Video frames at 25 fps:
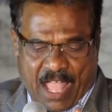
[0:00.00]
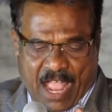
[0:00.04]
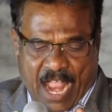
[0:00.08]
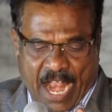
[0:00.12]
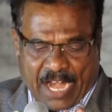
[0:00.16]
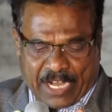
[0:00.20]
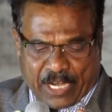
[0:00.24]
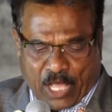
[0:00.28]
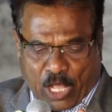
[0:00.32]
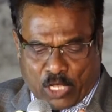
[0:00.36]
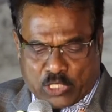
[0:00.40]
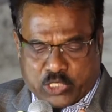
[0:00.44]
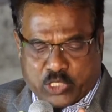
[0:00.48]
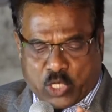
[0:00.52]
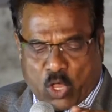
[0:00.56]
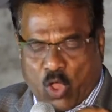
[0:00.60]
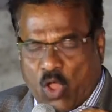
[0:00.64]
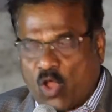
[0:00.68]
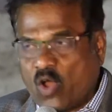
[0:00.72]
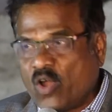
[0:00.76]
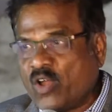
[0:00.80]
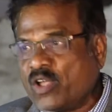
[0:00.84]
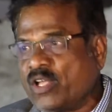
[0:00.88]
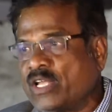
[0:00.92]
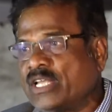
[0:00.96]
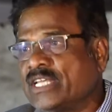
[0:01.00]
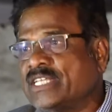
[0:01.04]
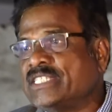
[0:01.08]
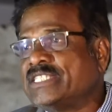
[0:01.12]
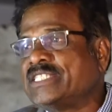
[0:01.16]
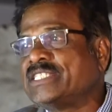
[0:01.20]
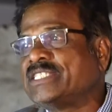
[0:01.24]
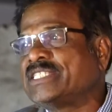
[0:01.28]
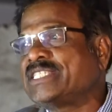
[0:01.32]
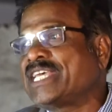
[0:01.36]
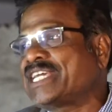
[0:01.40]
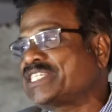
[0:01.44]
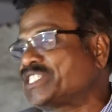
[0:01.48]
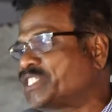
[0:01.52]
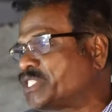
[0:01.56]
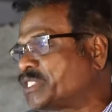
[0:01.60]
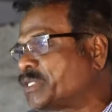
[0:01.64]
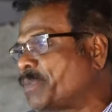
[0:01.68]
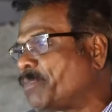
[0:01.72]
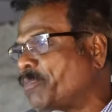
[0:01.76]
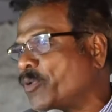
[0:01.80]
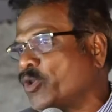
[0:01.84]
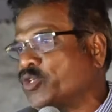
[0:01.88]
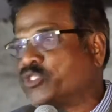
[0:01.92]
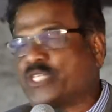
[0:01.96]
and also
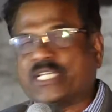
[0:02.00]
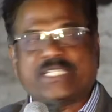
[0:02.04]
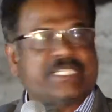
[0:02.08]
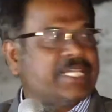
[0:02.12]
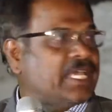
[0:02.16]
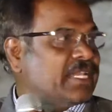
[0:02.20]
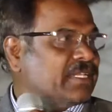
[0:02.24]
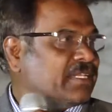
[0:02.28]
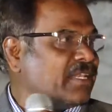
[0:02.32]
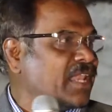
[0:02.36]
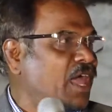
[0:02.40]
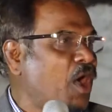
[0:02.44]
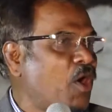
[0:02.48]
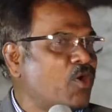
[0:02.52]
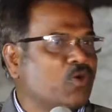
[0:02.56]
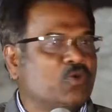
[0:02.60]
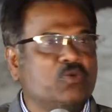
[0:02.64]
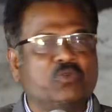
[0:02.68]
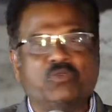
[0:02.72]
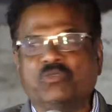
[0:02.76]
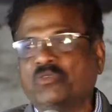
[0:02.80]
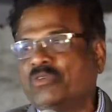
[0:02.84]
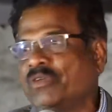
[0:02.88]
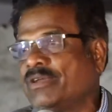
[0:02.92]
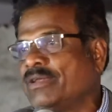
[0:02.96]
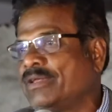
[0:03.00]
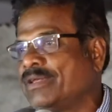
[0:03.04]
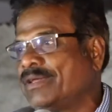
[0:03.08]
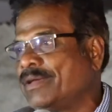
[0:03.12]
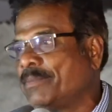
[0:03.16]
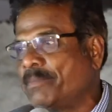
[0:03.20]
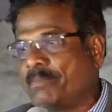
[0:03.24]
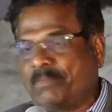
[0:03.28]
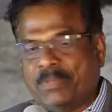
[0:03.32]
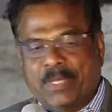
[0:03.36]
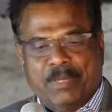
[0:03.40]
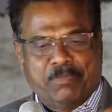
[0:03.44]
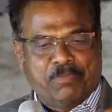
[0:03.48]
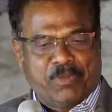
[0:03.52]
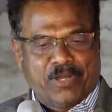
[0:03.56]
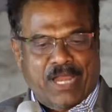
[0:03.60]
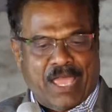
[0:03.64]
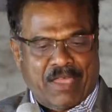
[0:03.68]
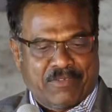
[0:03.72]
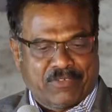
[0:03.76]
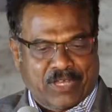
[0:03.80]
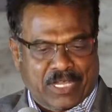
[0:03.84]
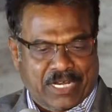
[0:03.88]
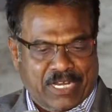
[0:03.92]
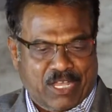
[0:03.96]
sixth position now people
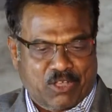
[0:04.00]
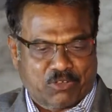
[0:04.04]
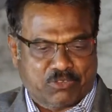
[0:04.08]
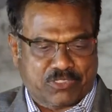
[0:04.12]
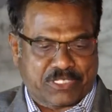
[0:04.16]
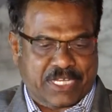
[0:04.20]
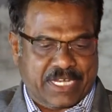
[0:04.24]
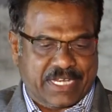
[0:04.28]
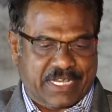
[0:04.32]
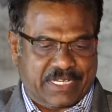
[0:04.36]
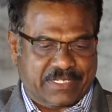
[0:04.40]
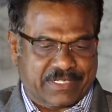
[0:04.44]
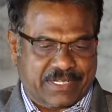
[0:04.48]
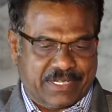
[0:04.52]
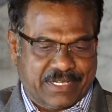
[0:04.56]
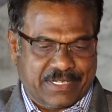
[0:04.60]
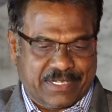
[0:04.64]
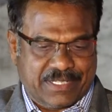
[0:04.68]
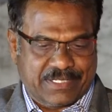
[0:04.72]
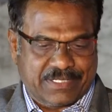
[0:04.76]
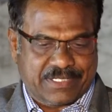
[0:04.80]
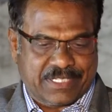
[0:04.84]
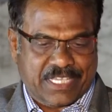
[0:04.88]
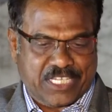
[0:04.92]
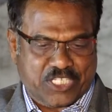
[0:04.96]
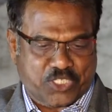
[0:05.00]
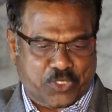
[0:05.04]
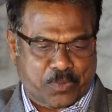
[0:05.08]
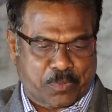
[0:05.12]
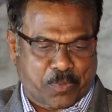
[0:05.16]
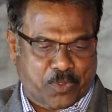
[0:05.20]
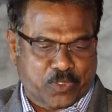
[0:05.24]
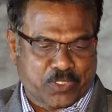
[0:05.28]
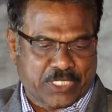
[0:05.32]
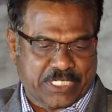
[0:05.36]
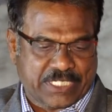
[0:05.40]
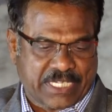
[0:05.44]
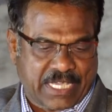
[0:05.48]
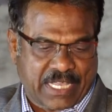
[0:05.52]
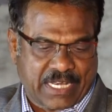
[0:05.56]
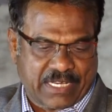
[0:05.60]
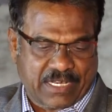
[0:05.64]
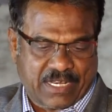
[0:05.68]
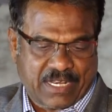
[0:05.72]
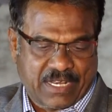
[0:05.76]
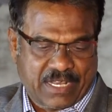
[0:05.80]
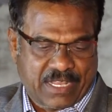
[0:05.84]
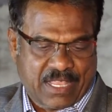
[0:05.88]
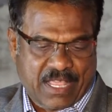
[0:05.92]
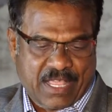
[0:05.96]
have announced it. It is sixth
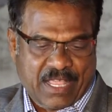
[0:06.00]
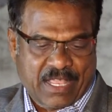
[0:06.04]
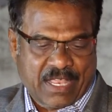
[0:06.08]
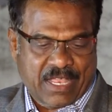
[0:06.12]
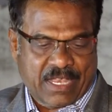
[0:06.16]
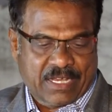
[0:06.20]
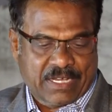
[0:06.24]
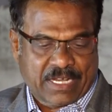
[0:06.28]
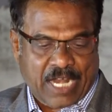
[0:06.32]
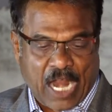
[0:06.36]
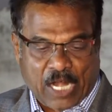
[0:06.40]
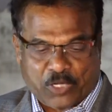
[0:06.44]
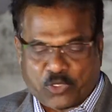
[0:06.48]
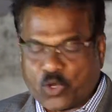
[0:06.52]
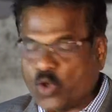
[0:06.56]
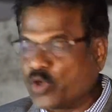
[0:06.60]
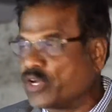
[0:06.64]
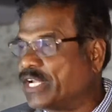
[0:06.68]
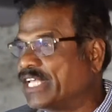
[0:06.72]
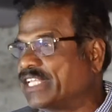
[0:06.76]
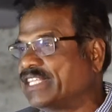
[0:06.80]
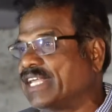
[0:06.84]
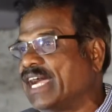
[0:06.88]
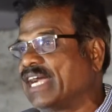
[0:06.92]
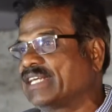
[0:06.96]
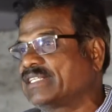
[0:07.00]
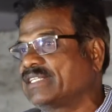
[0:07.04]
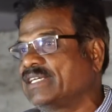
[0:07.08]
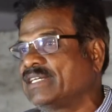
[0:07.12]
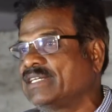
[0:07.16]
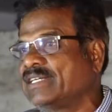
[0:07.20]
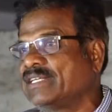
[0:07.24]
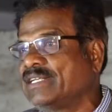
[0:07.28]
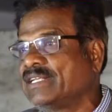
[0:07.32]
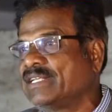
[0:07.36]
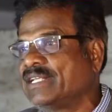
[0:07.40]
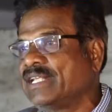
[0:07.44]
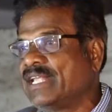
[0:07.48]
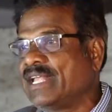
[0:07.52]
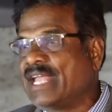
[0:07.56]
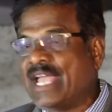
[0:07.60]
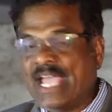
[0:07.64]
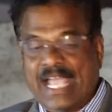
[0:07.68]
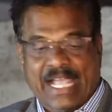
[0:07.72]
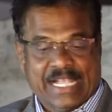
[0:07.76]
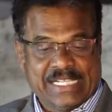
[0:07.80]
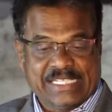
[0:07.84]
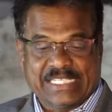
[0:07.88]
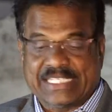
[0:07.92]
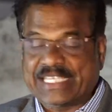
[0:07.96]
position. Not only that,
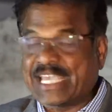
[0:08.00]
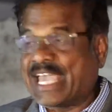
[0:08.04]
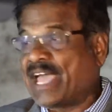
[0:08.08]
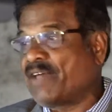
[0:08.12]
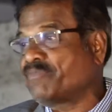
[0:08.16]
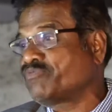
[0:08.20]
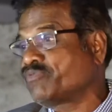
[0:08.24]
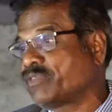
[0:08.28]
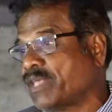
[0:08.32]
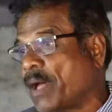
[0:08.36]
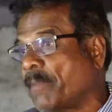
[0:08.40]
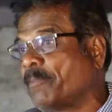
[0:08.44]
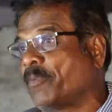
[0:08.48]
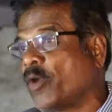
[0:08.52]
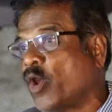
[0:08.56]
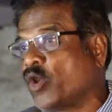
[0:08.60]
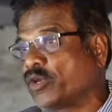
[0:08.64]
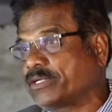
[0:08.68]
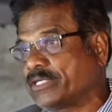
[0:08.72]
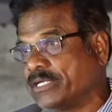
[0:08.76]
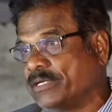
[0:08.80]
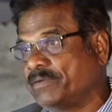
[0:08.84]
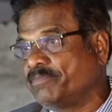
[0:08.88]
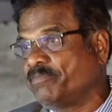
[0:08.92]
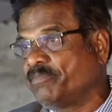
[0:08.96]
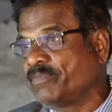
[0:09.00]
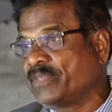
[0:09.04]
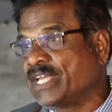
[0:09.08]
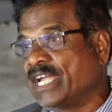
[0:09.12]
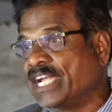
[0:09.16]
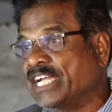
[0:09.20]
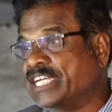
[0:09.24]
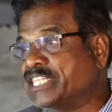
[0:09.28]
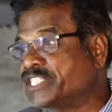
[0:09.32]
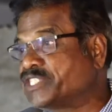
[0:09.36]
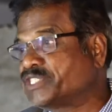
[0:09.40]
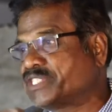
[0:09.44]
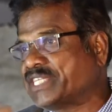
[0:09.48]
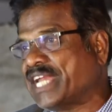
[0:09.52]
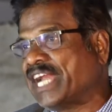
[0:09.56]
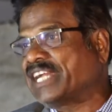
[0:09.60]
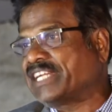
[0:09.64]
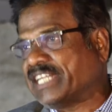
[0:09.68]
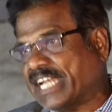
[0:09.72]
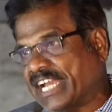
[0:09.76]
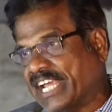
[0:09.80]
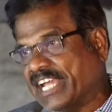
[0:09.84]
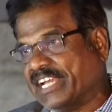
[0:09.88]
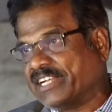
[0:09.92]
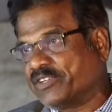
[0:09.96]
LCF support
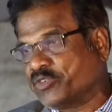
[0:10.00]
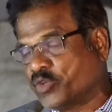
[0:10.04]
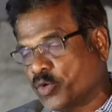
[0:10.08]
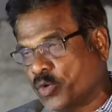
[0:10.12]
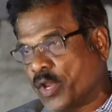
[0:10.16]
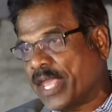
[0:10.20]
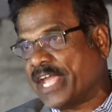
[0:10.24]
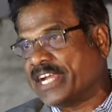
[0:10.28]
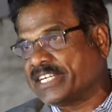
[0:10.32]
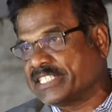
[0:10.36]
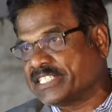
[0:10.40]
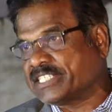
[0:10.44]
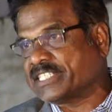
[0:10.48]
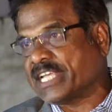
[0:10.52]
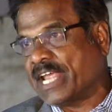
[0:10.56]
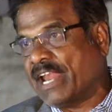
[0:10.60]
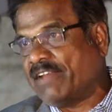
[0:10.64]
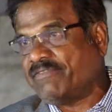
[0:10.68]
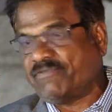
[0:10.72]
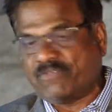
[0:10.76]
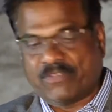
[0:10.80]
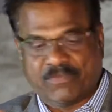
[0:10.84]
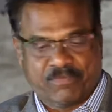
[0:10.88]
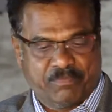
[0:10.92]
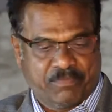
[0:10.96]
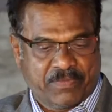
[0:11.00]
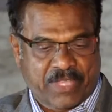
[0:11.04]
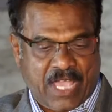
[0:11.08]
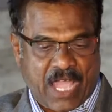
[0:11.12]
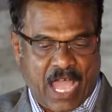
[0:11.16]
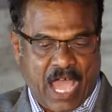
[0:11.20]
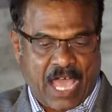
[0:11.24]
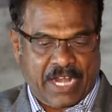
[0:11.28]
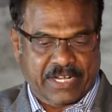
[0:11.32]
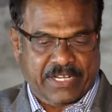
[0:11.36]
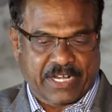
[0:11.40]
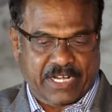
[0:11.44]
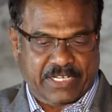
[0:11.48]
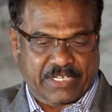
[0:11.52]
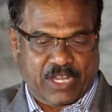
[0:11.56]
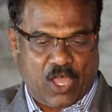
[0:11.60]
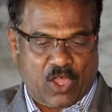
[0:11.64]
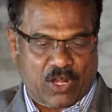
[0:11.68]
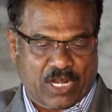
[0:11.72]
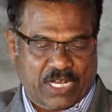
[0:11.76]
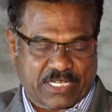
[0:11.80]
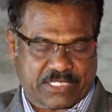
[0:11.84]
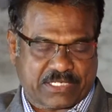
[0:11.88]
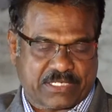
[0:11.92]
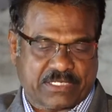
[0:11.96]
instantly today itself,
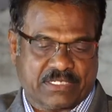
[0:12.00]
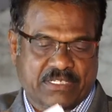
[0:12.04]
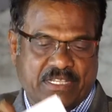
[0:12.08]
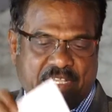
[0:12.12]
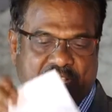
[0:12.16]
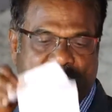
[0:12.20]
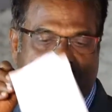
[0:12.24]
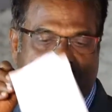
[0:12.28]
$100